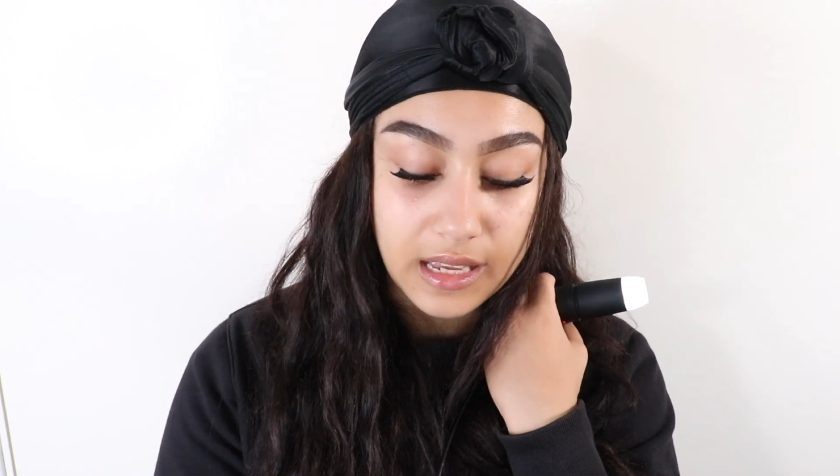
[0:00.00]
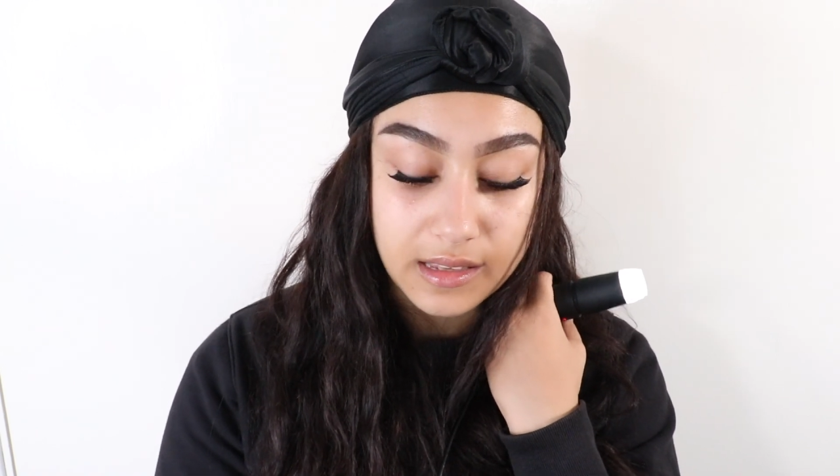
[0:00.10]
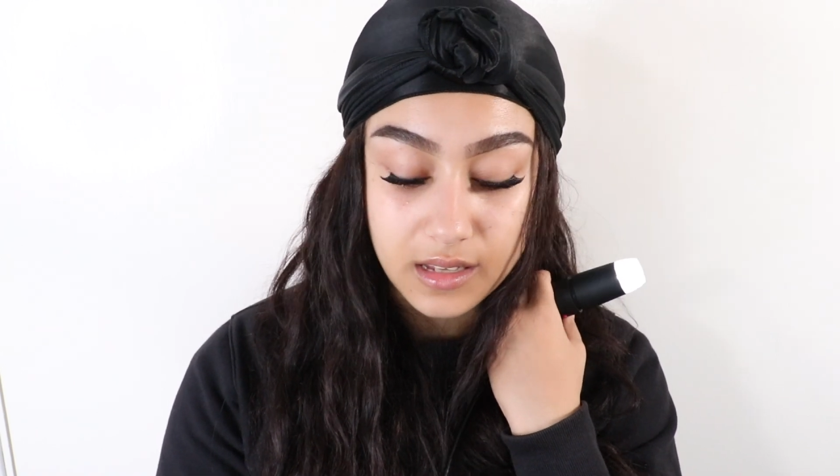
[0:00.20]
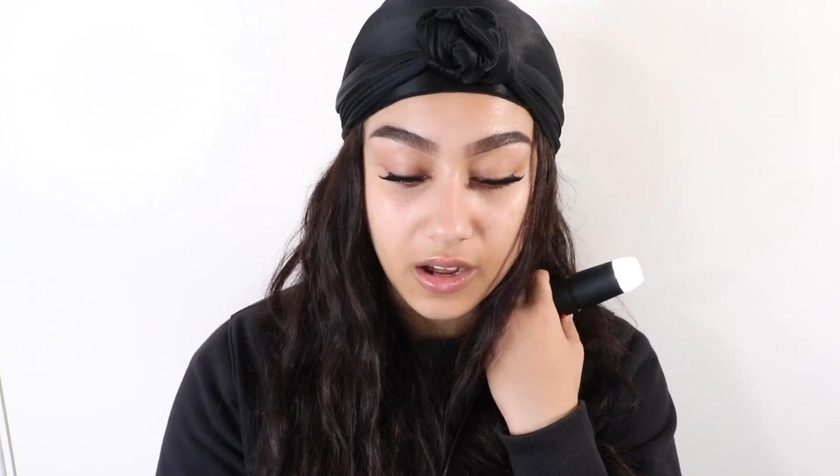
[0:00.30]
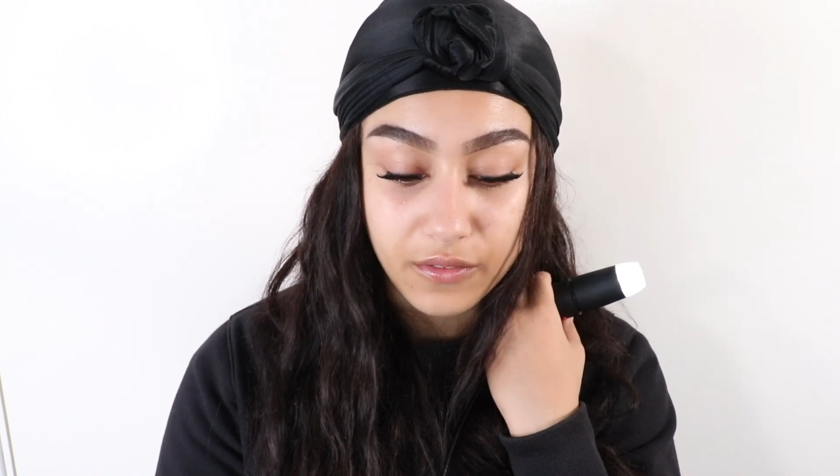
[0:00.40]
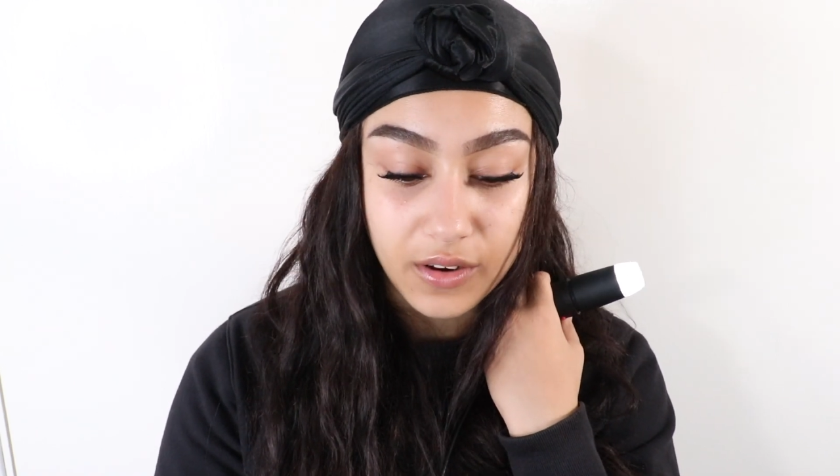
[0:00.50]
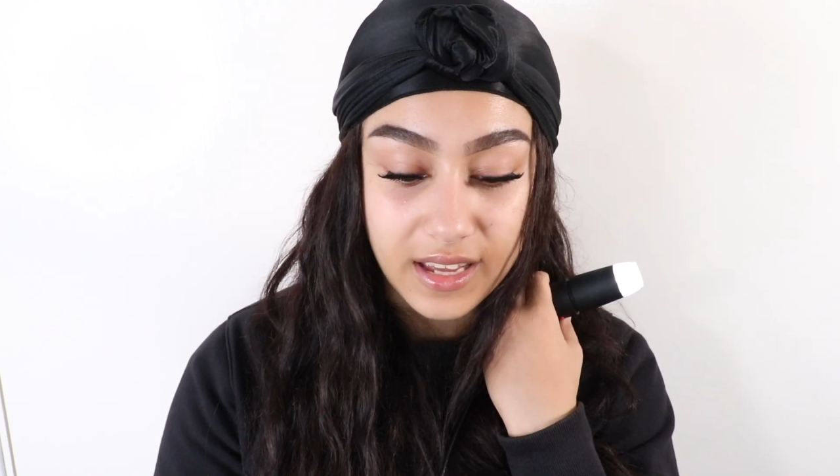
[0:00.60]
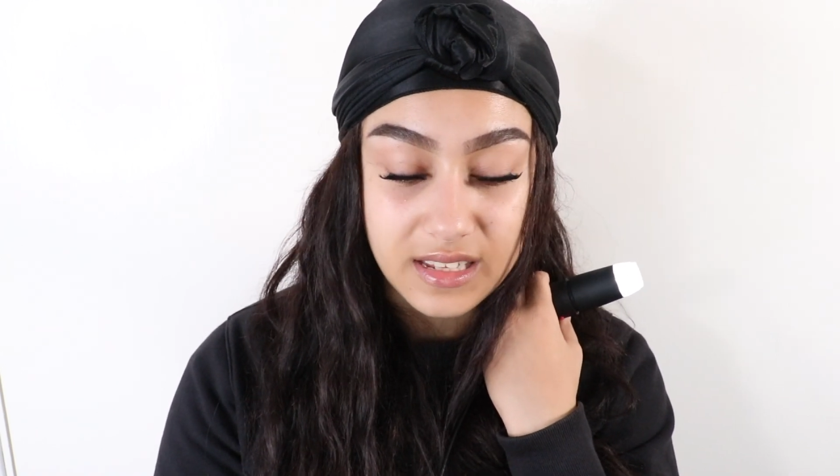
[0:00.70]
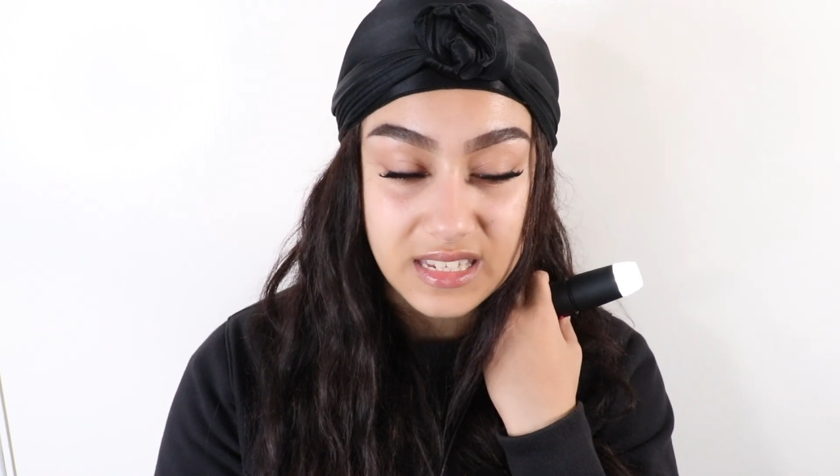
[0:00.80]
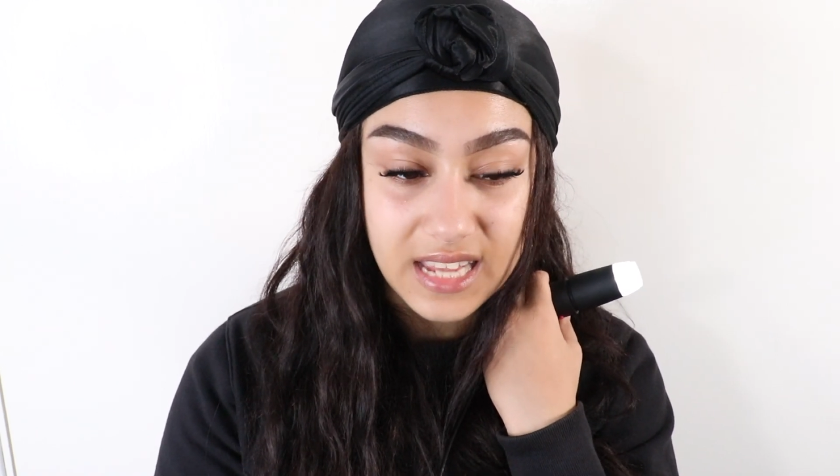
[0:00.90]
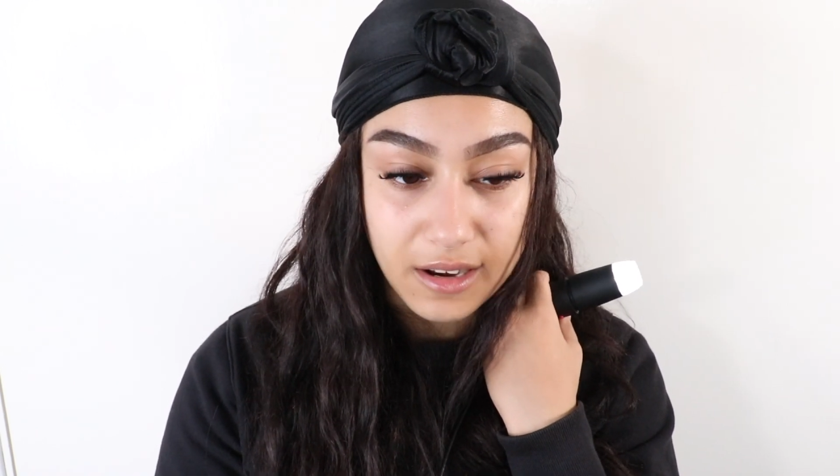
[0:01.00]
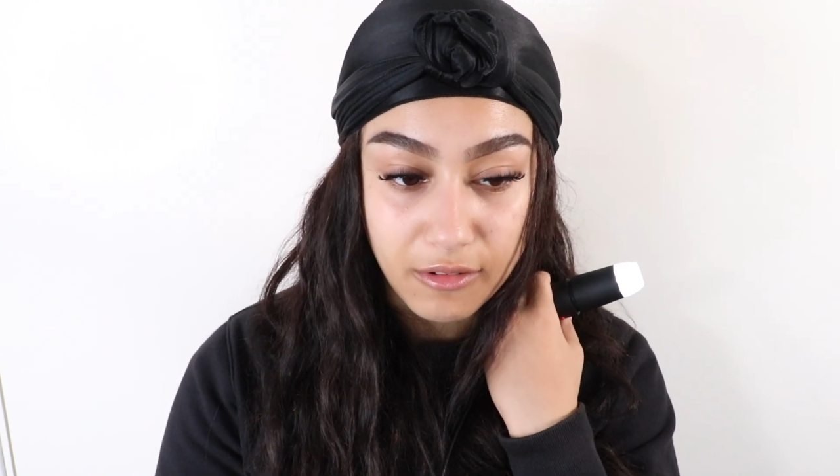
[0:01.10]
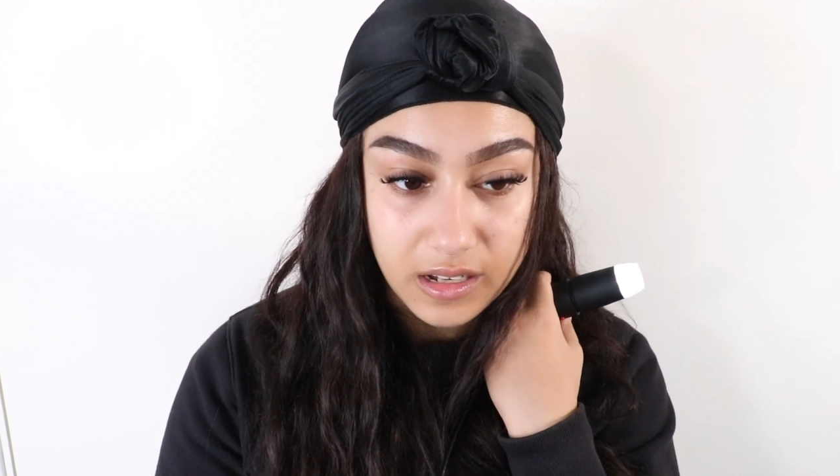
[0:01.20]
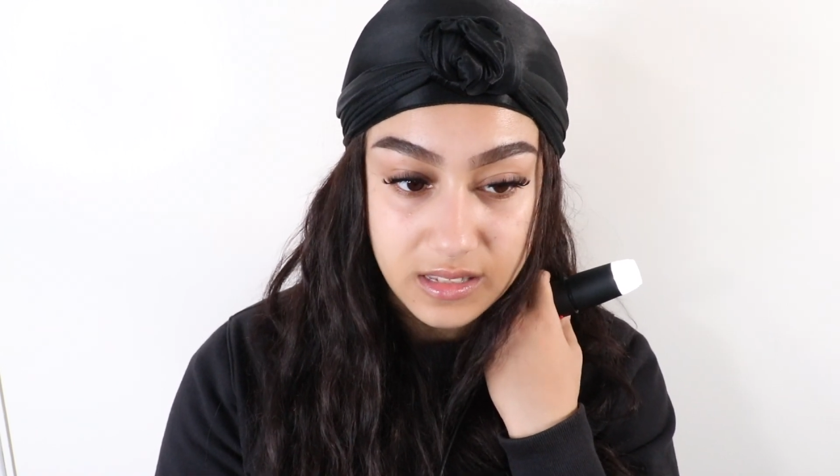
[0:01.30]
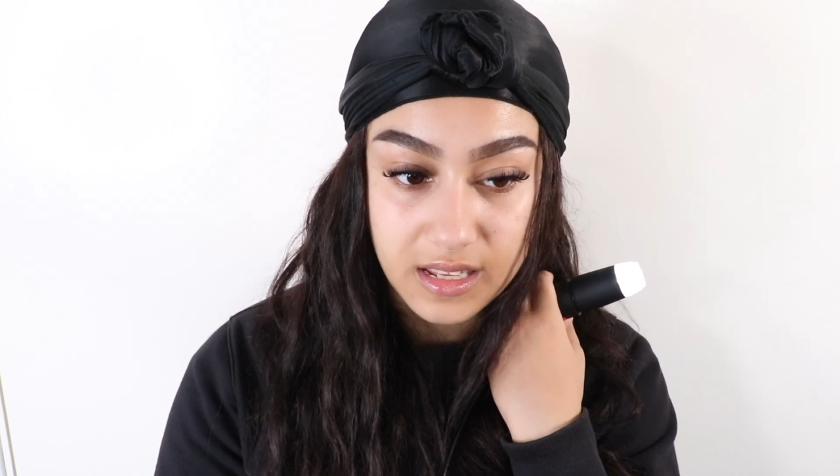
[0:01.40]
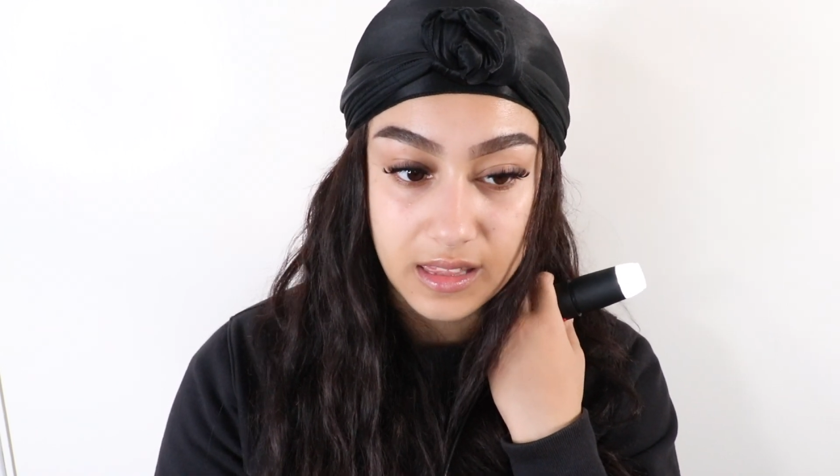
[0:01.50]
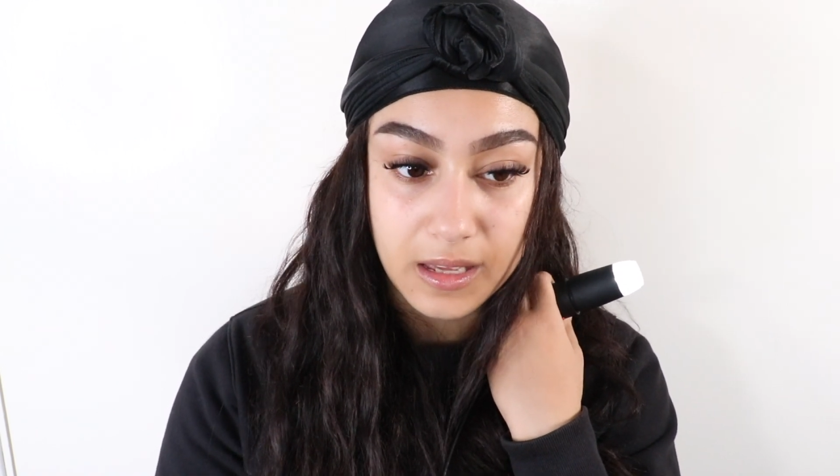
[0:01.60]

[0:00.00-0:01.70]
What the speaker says: it's kind of like accelerated